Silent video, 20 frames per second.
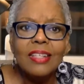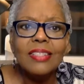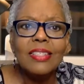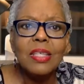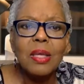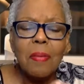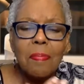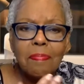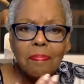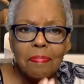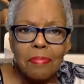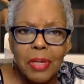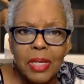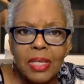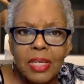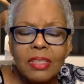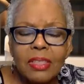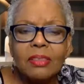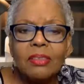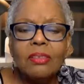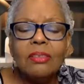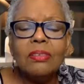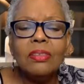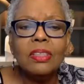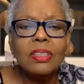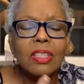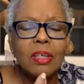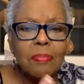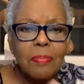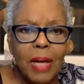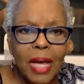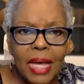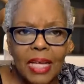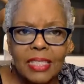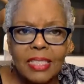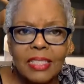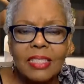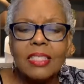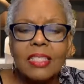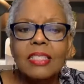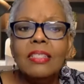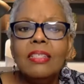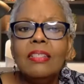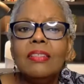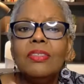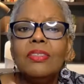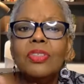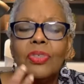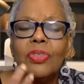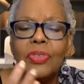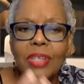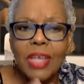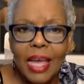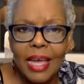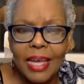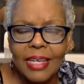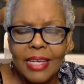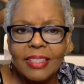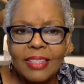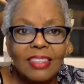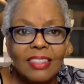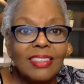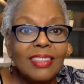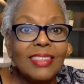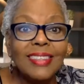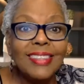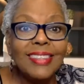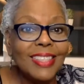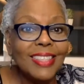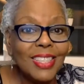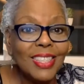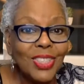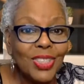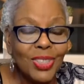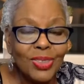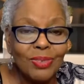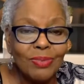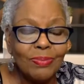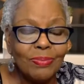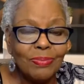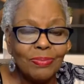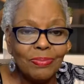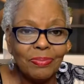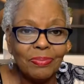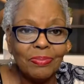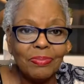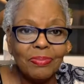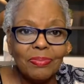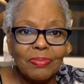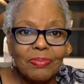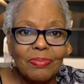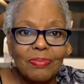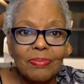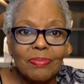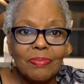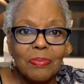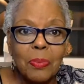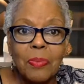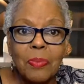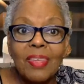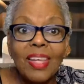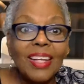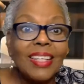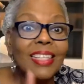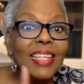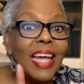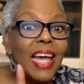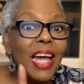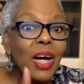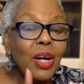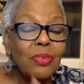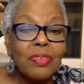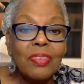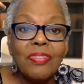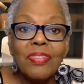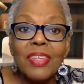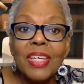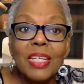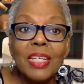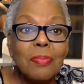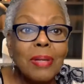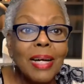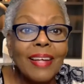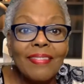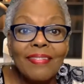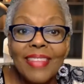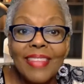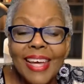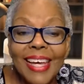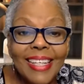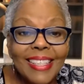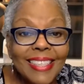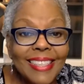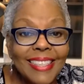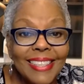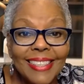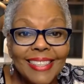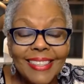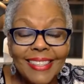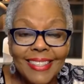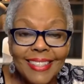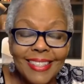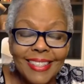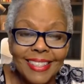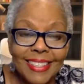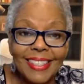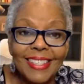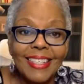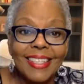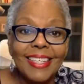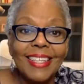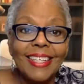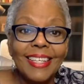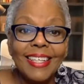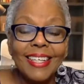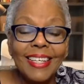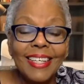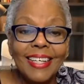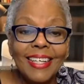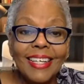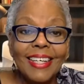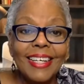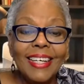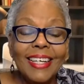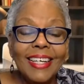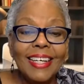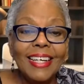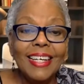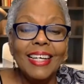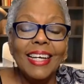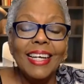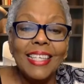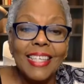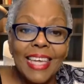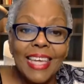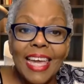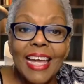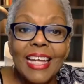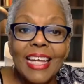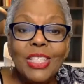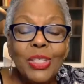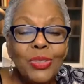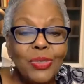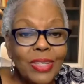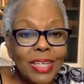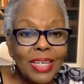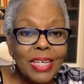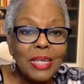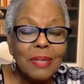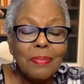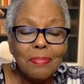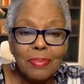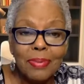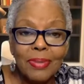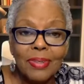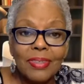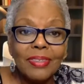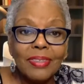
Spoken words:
to build the capacity to create a good teacher? Now, the thing about that is, can you keep